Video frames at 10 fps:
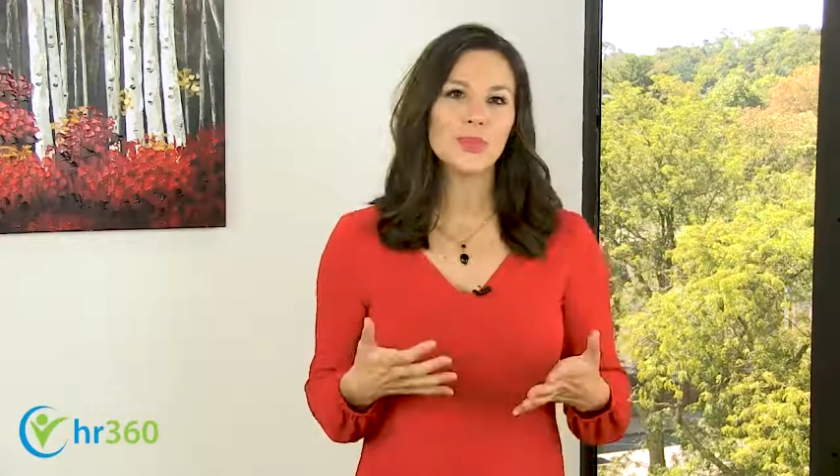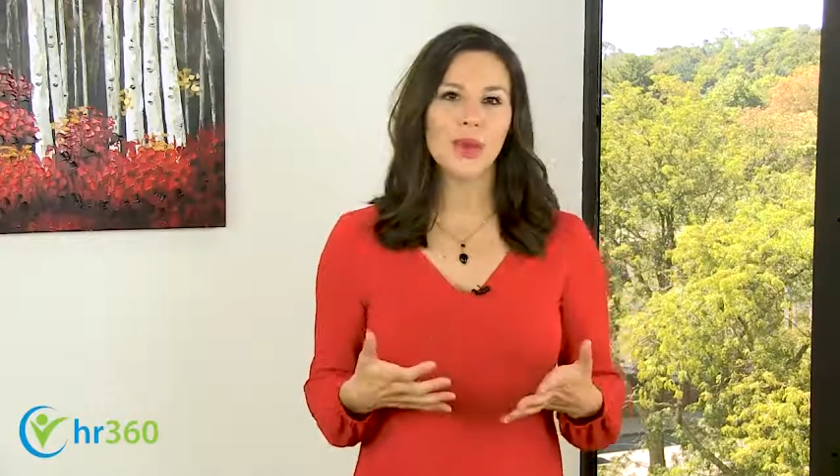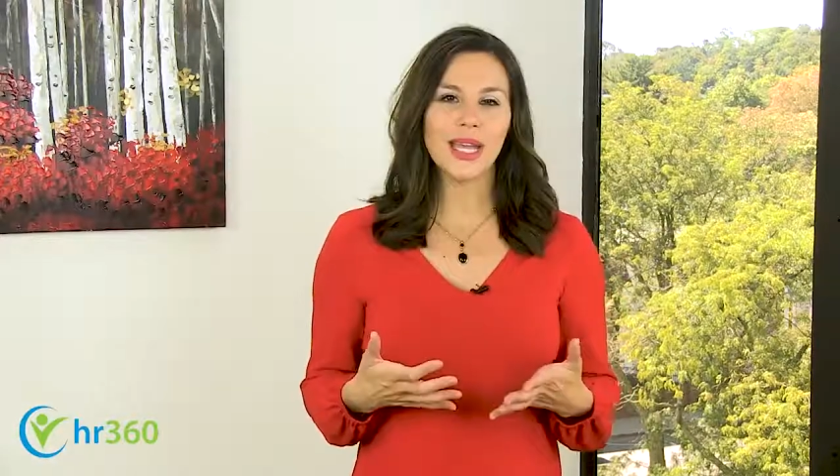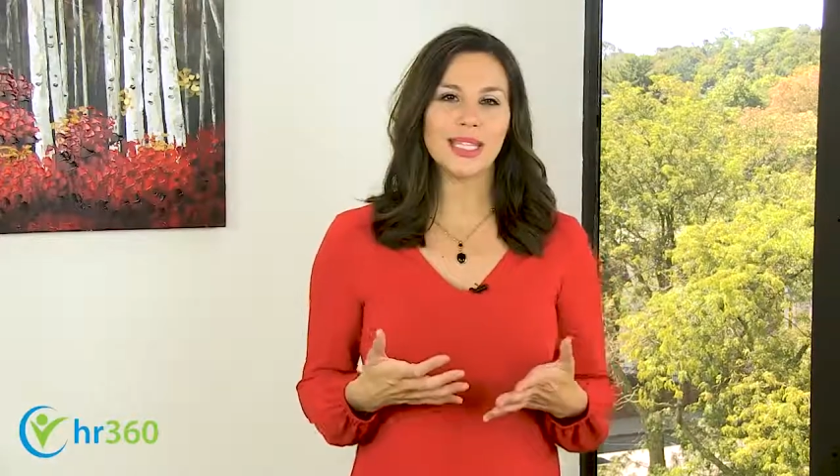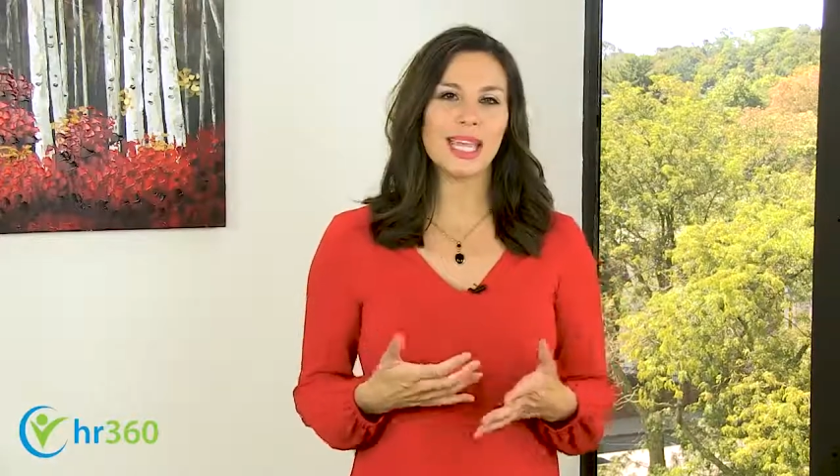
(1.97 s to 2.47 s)

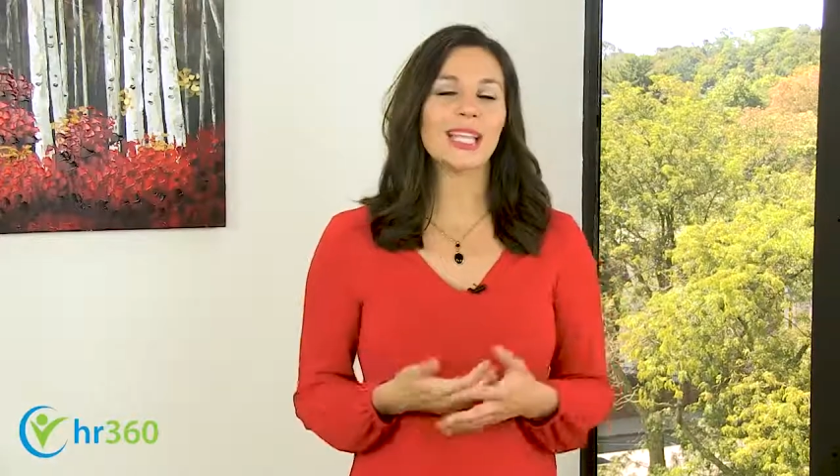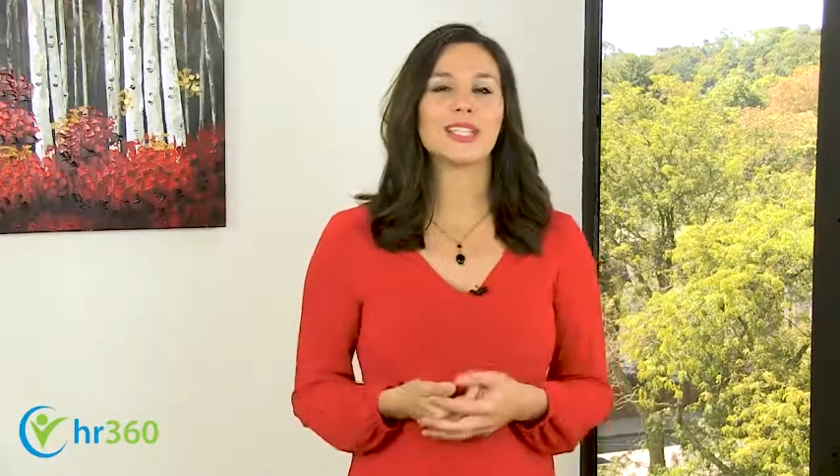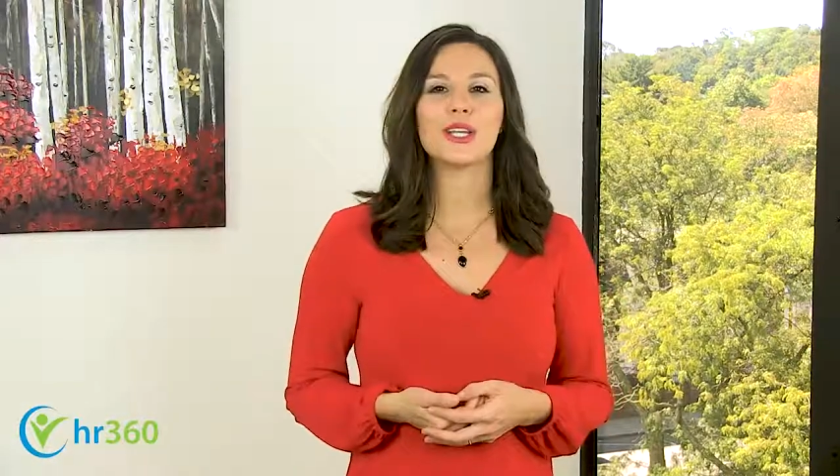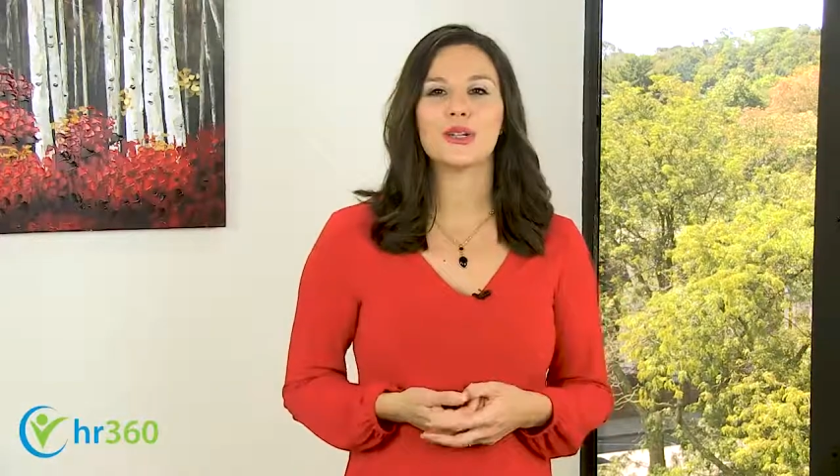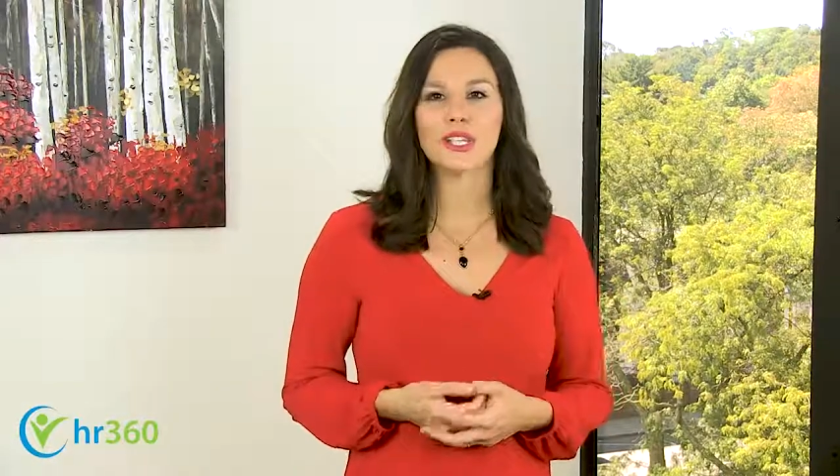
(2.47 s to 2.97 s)
way to get to
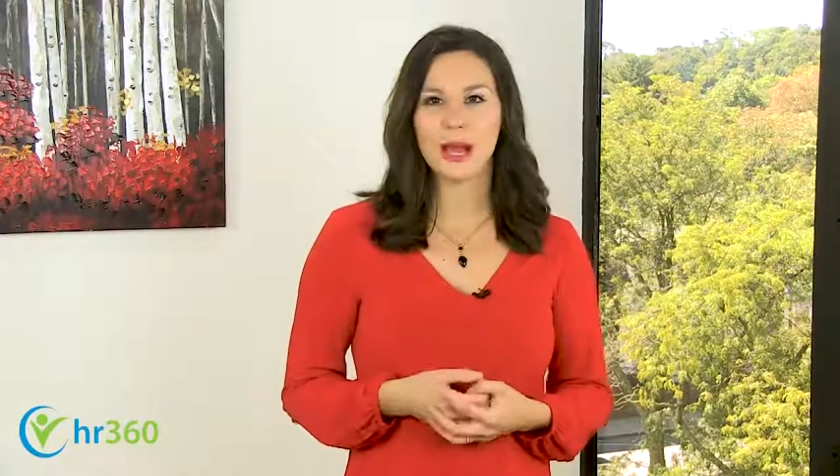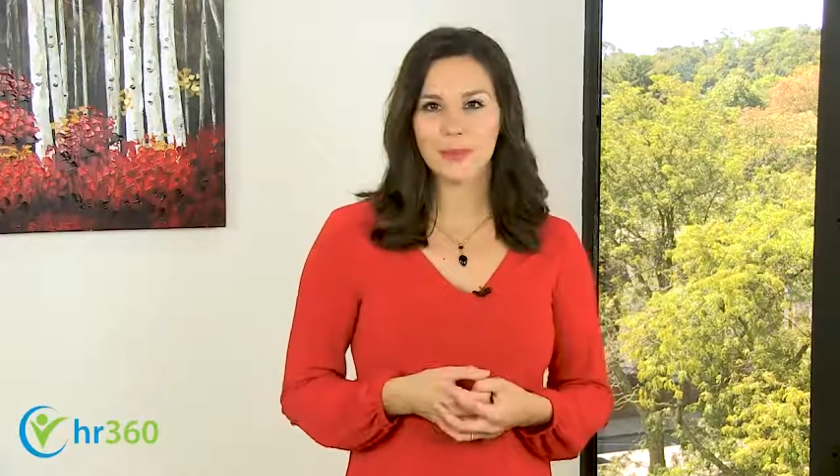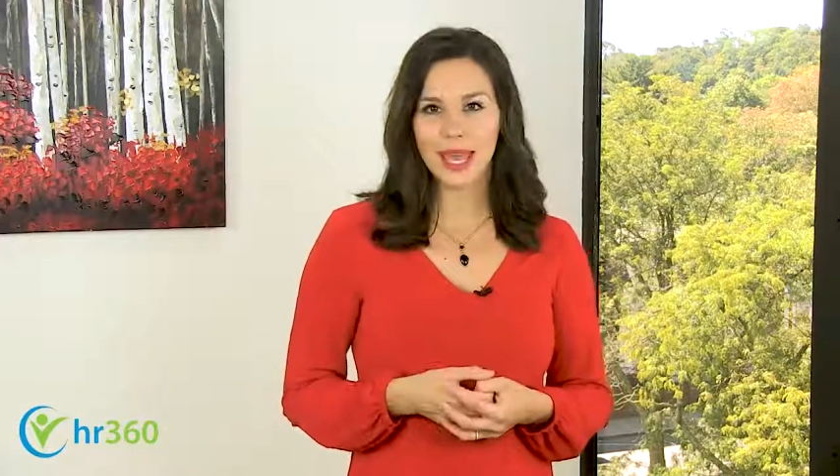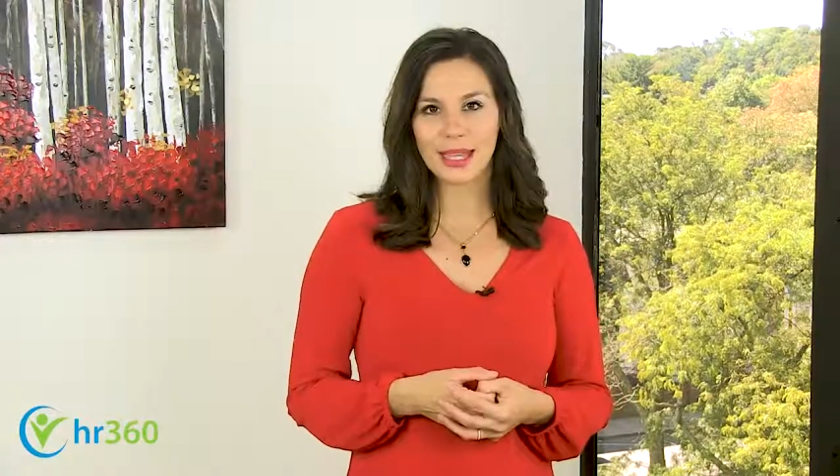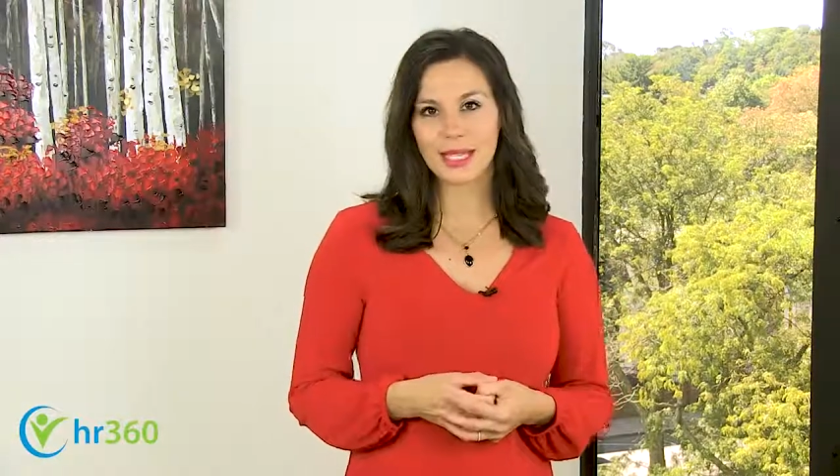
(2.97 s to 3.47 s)
know job
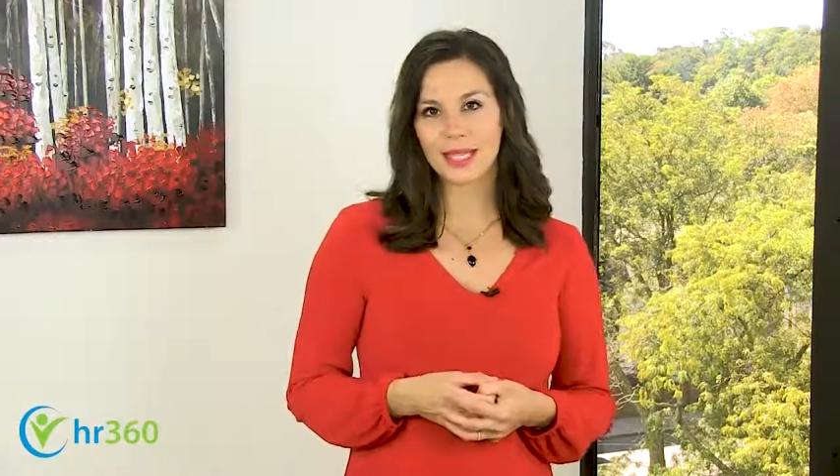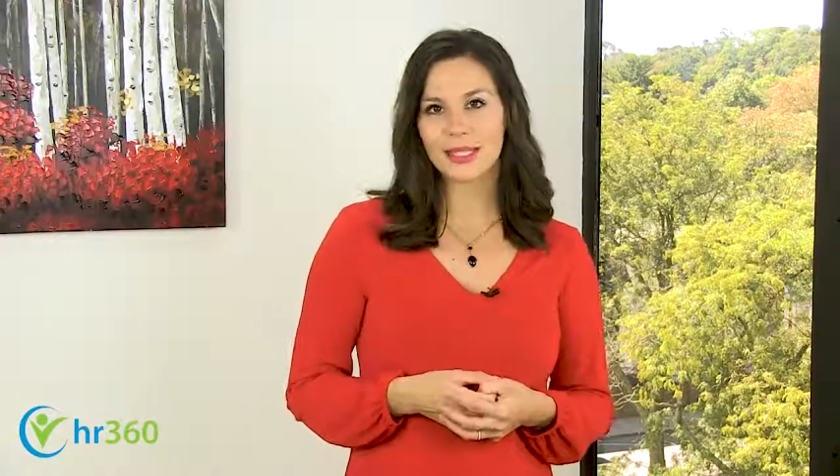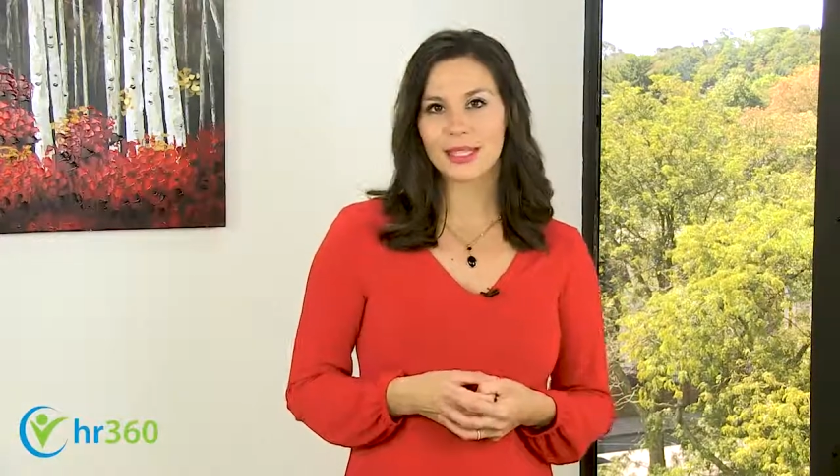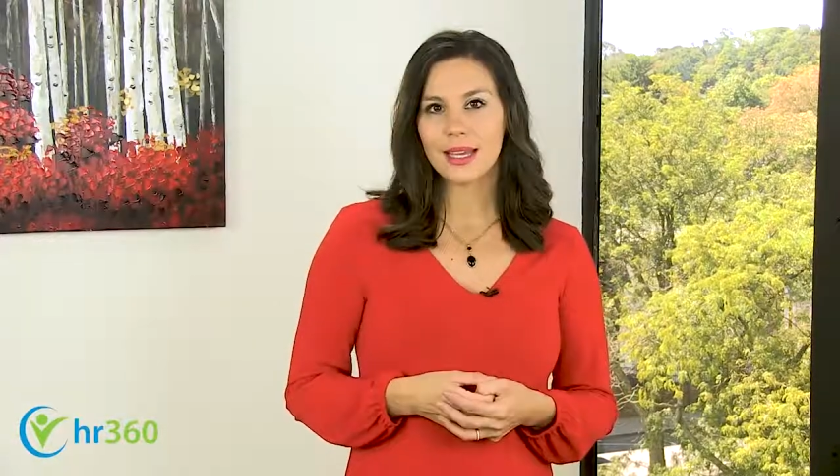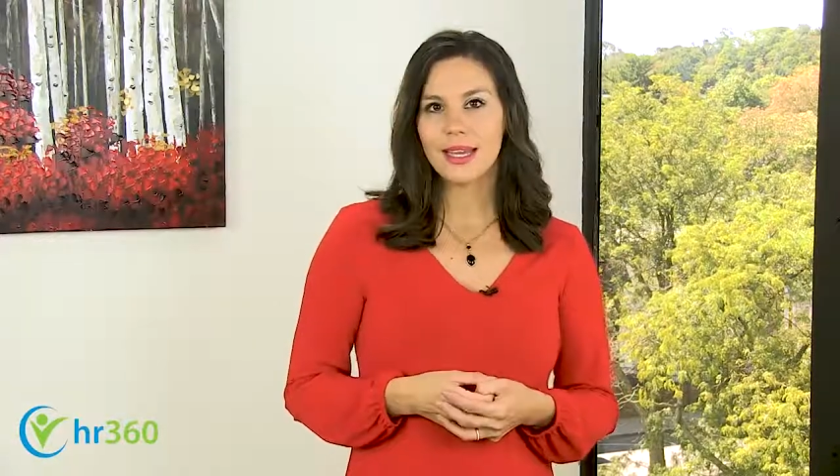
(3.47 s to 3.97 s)
candidates,